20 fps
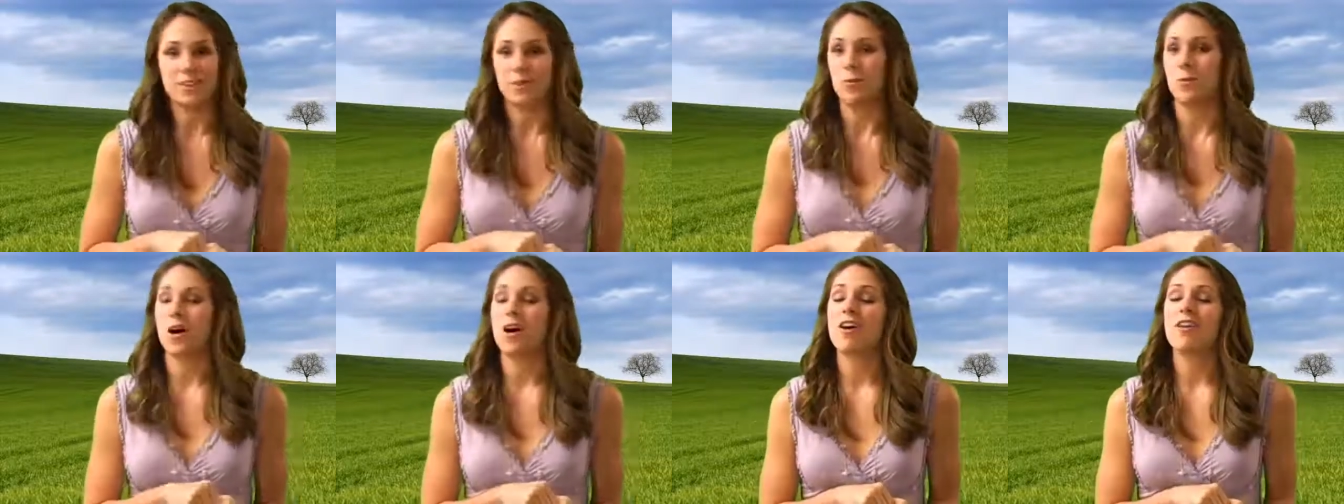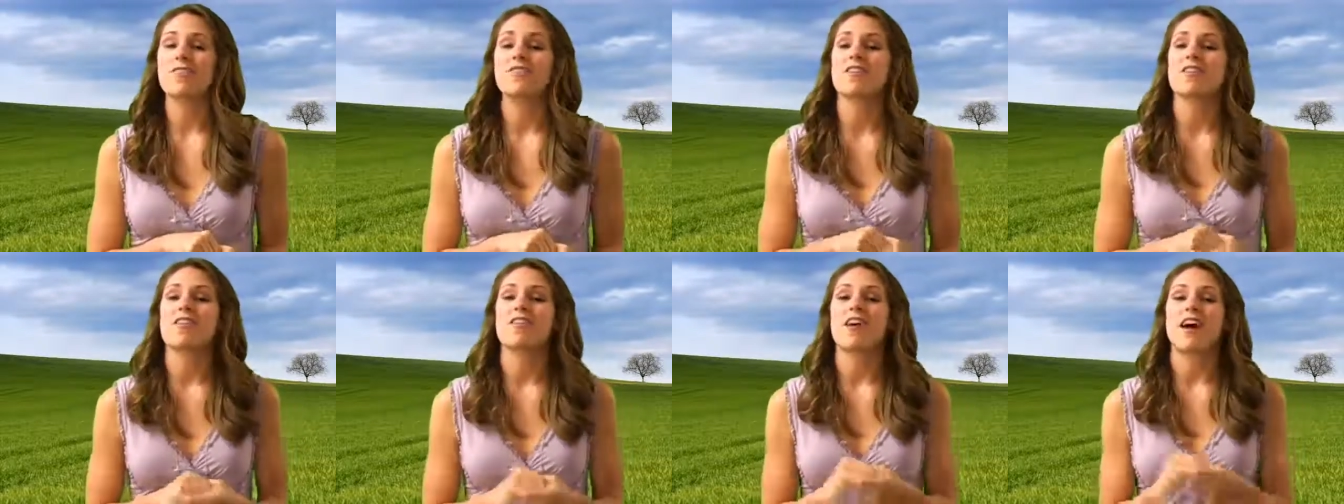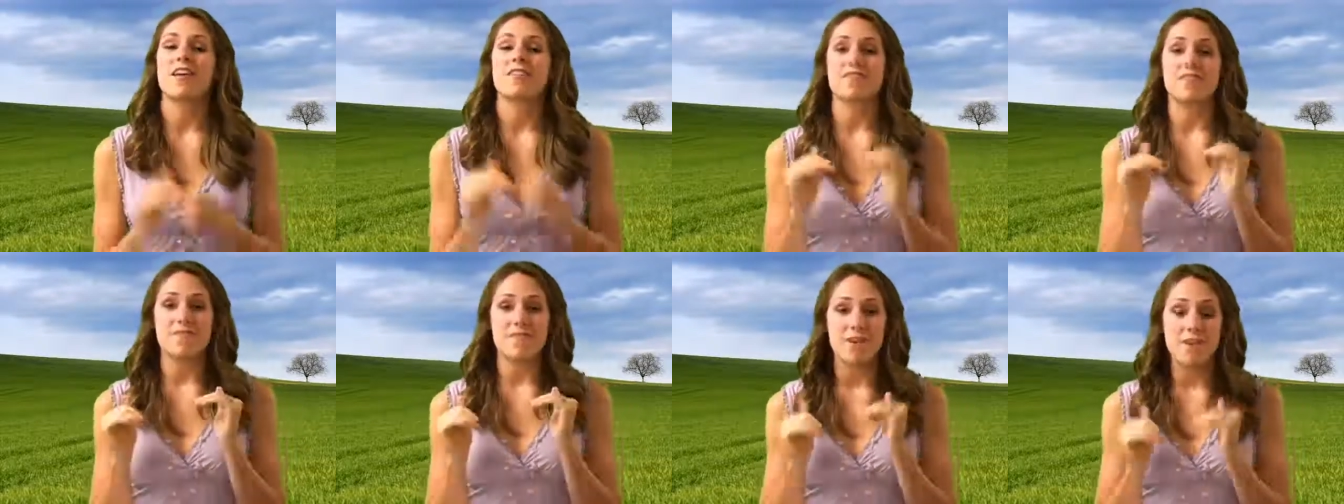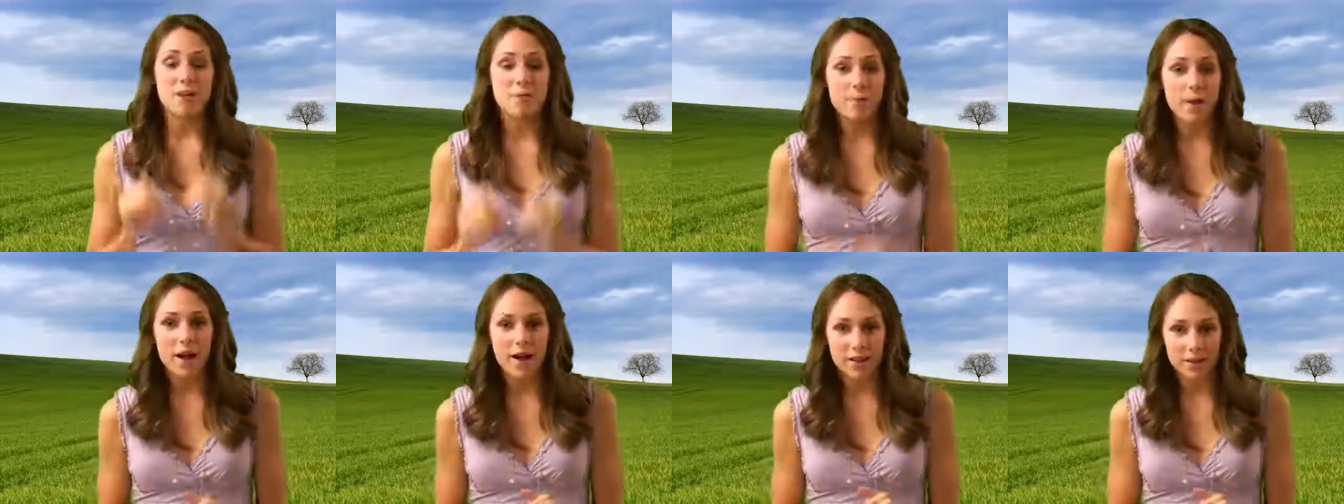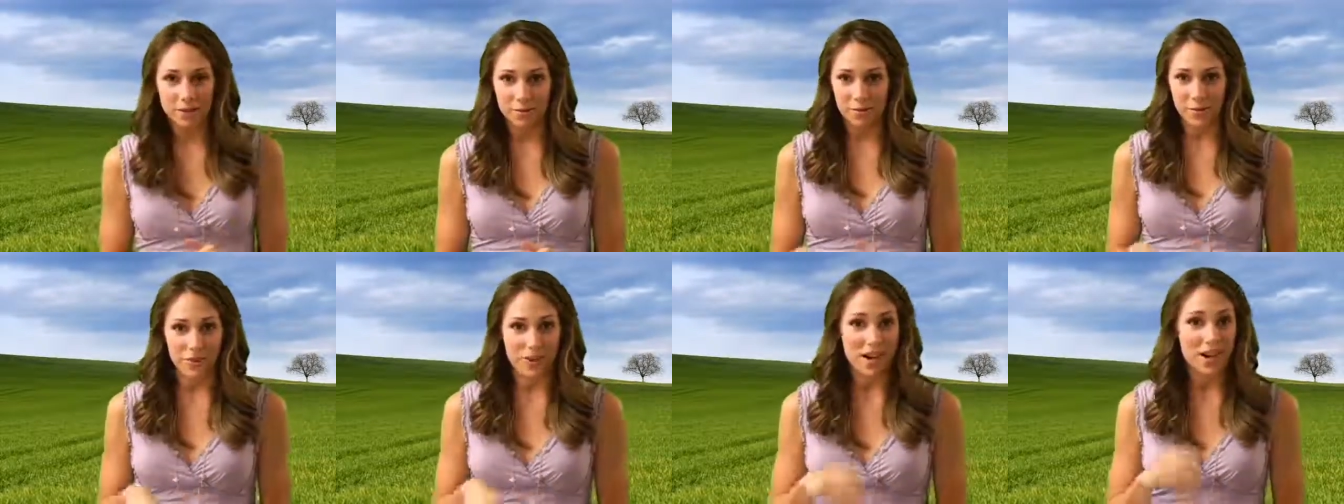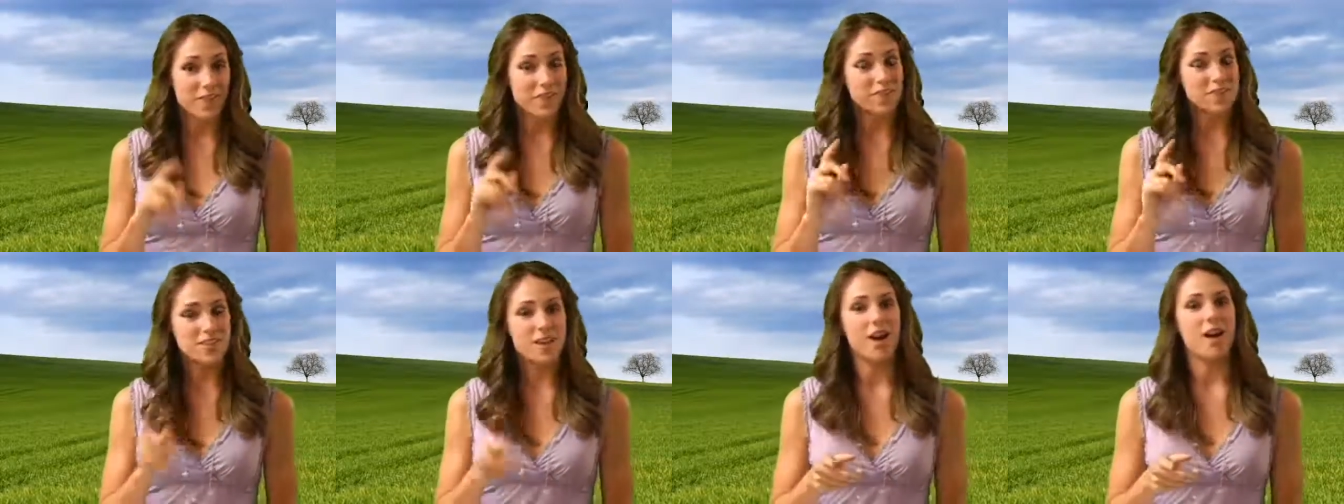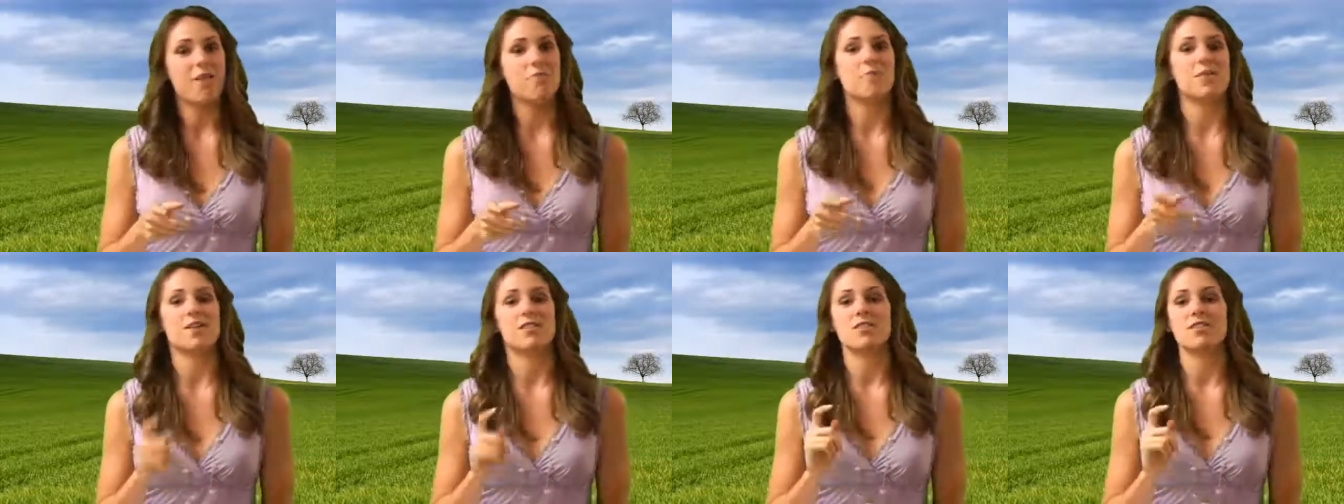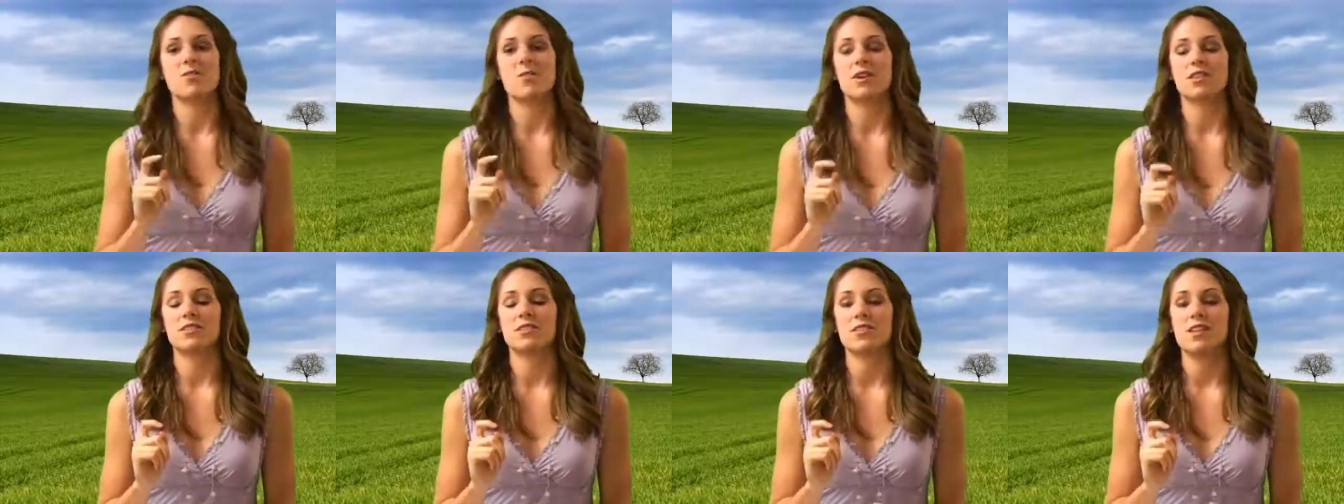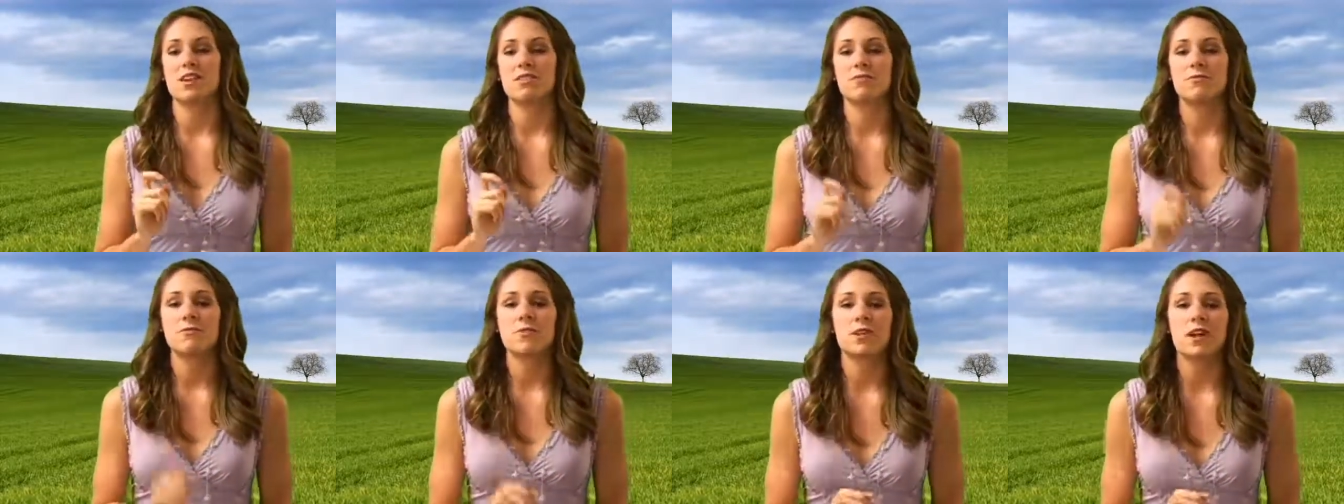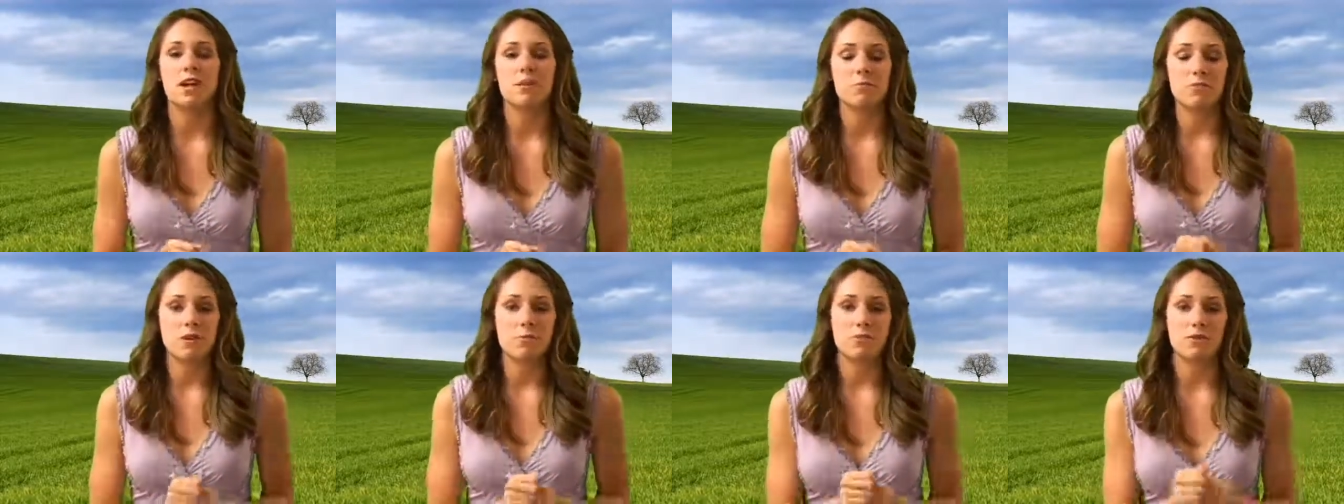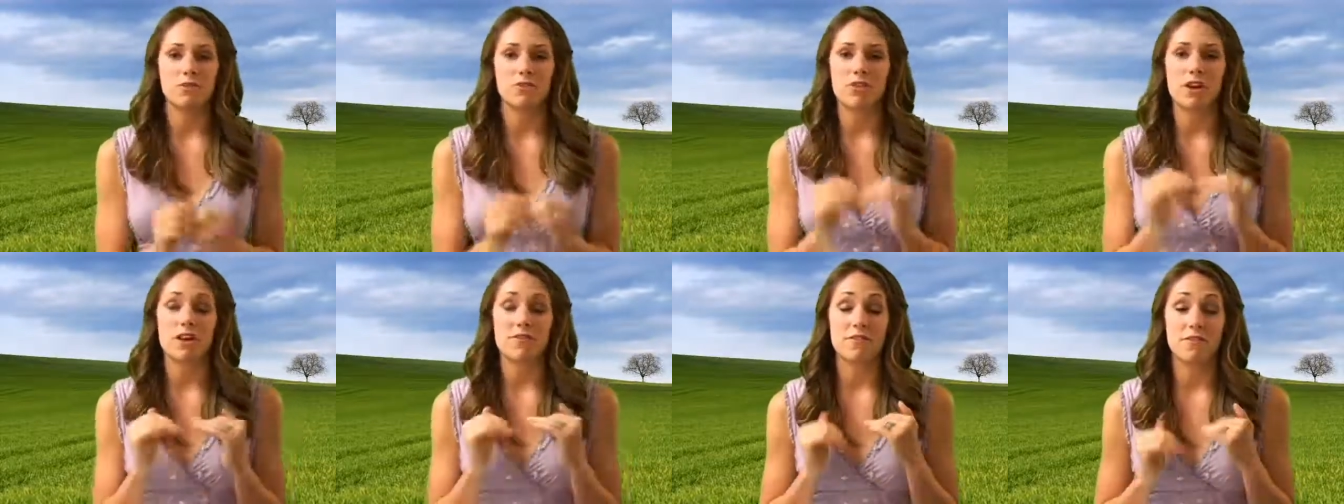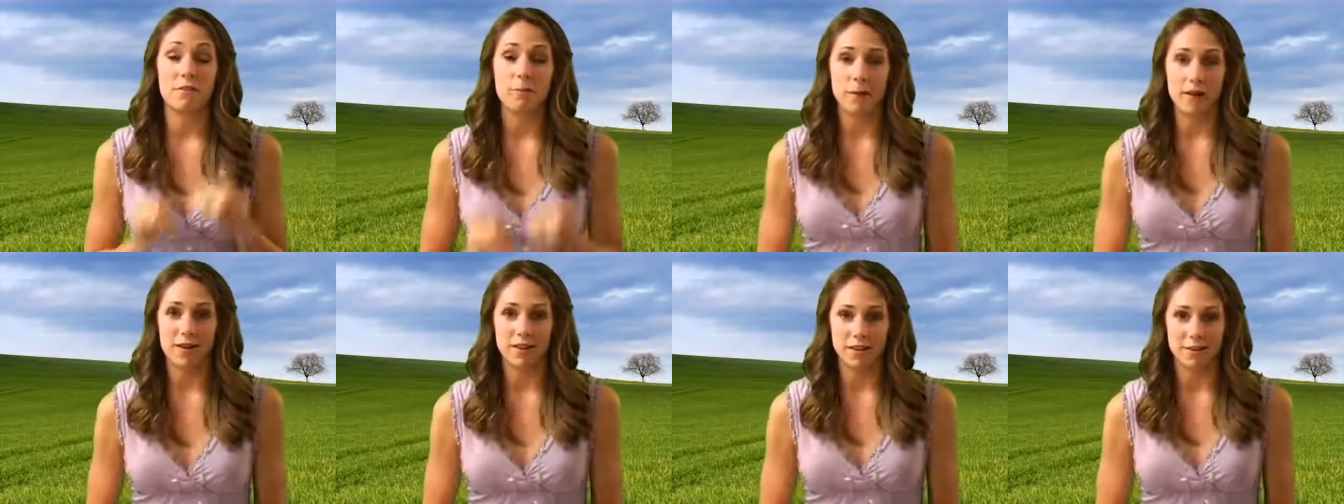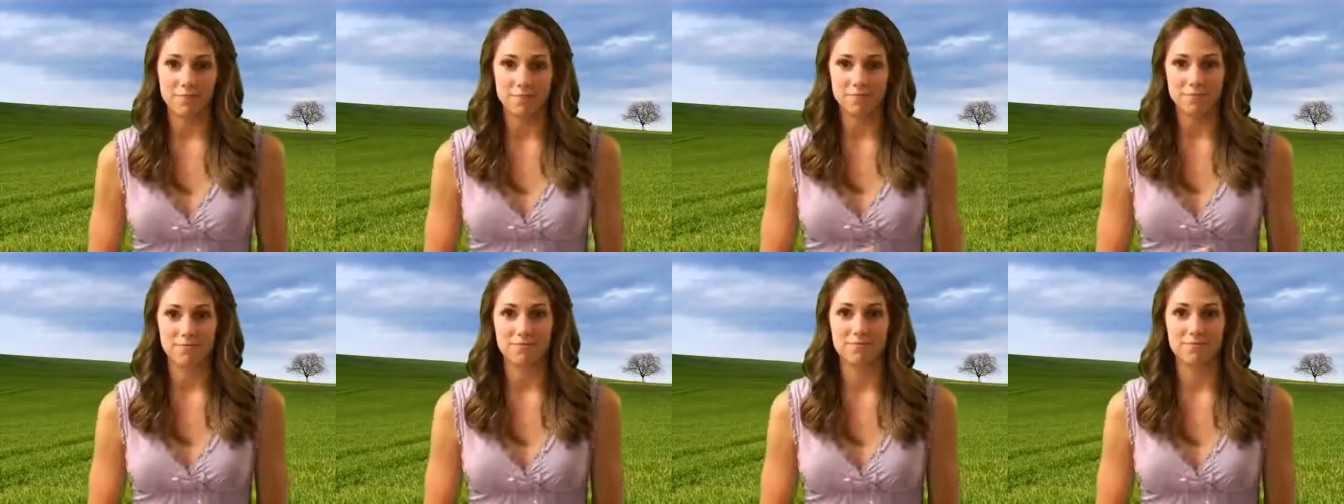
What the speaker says: Well, they're at the very bottom. They're not at the top like the USDA Food Guide Pyramid, they're at the bottom.